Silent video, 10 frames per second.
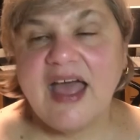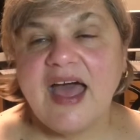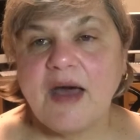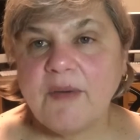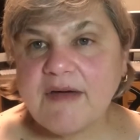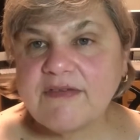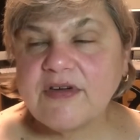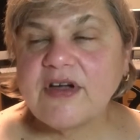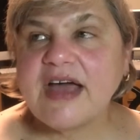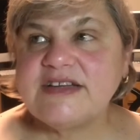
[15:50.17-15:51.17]

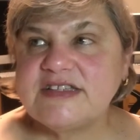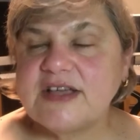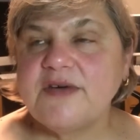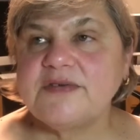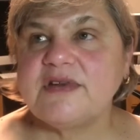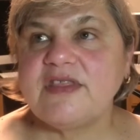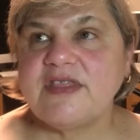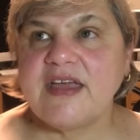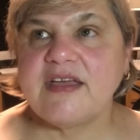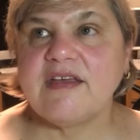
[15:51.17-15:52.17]
However, I don't
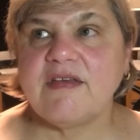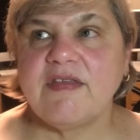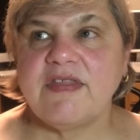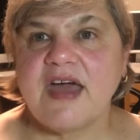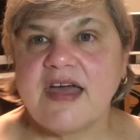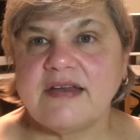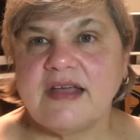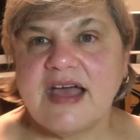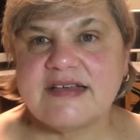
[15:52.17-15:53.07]
think that